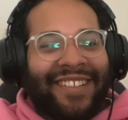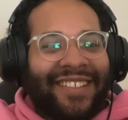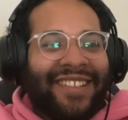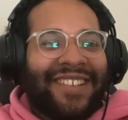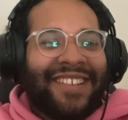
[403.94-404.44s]

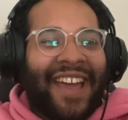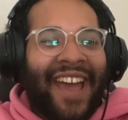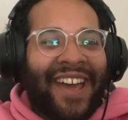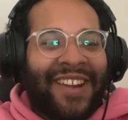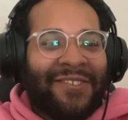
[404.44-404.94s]
She's
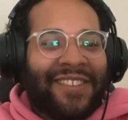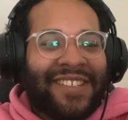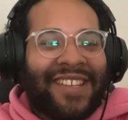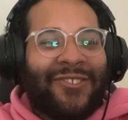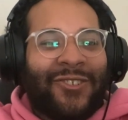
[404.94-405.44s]
had it with this
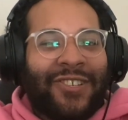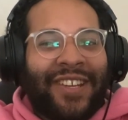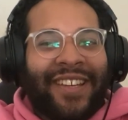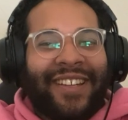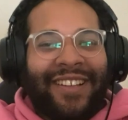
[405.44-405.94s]
kid's
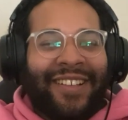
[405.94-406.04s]
shit.